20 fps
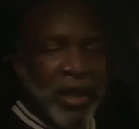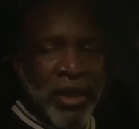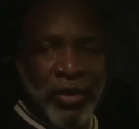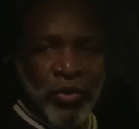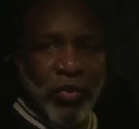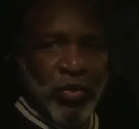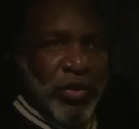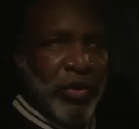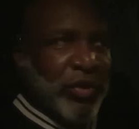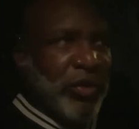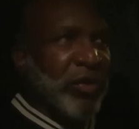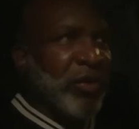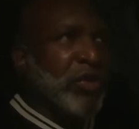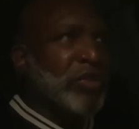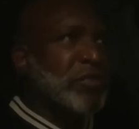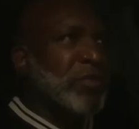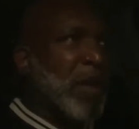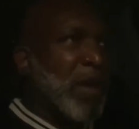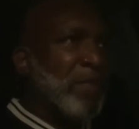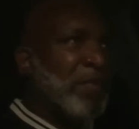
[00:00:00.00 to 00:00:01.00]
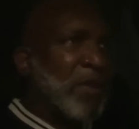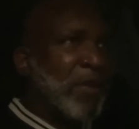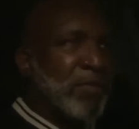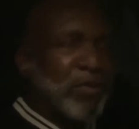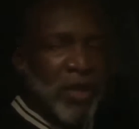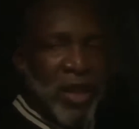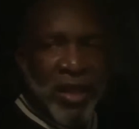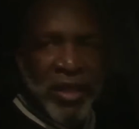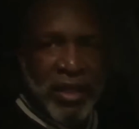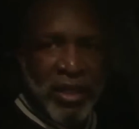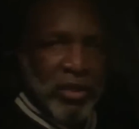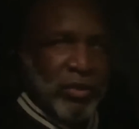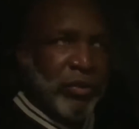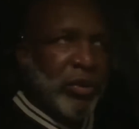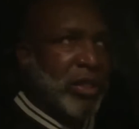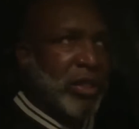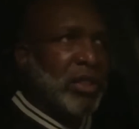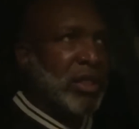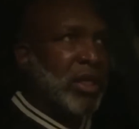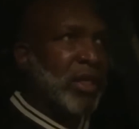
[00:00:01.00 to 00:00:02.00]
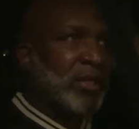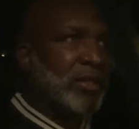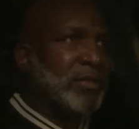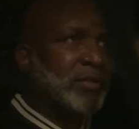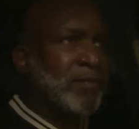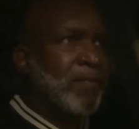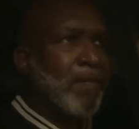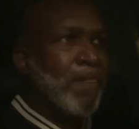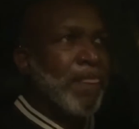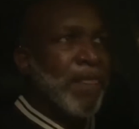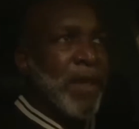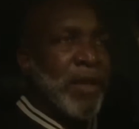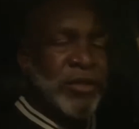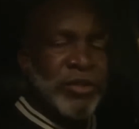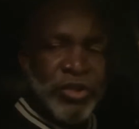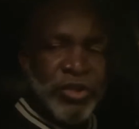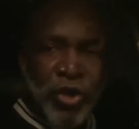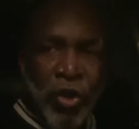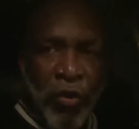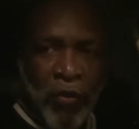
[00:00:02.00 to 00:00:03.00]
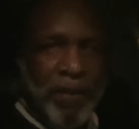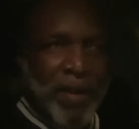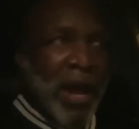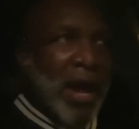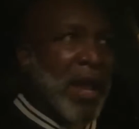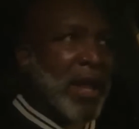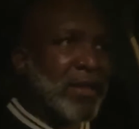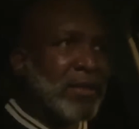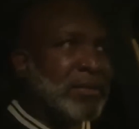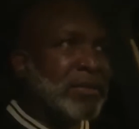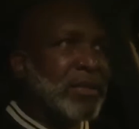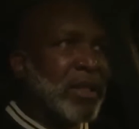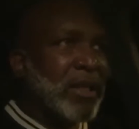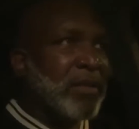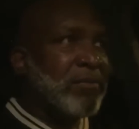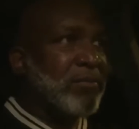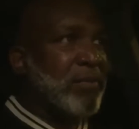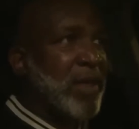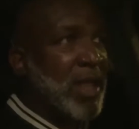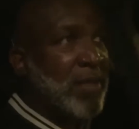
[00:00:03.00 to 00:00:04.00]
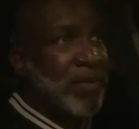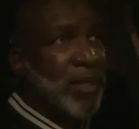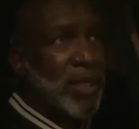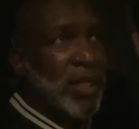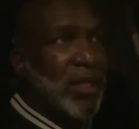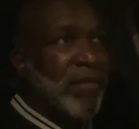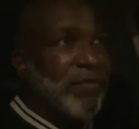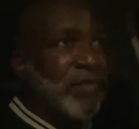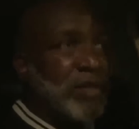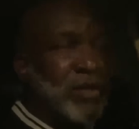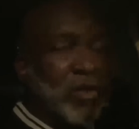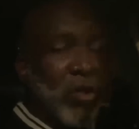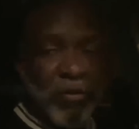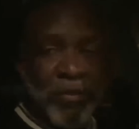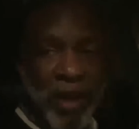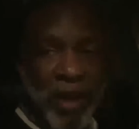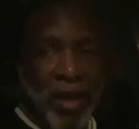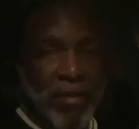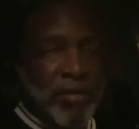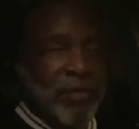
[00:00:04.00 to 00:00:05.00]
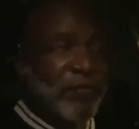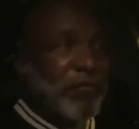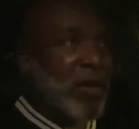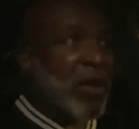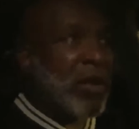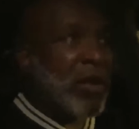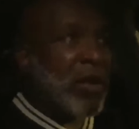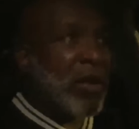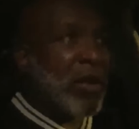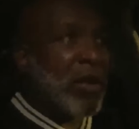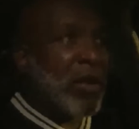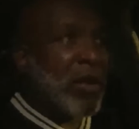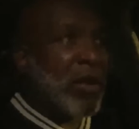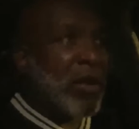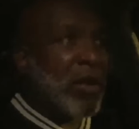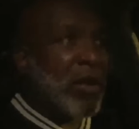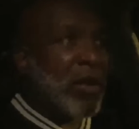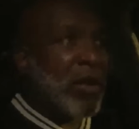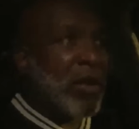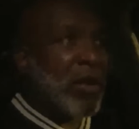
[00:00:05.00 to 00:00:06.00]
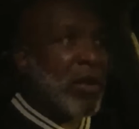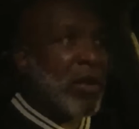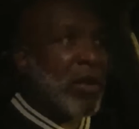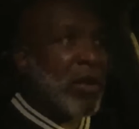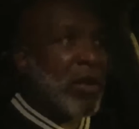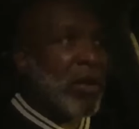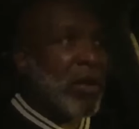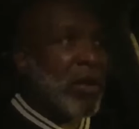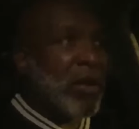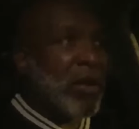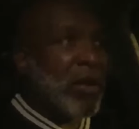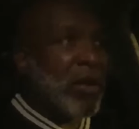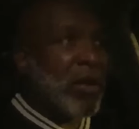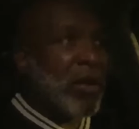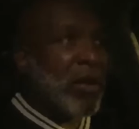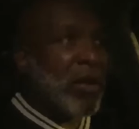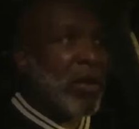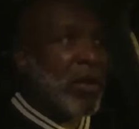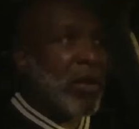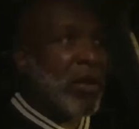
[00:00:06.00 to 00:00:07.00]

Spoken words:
in words by people like Hillary Clinton, Joe Biden, and maybe even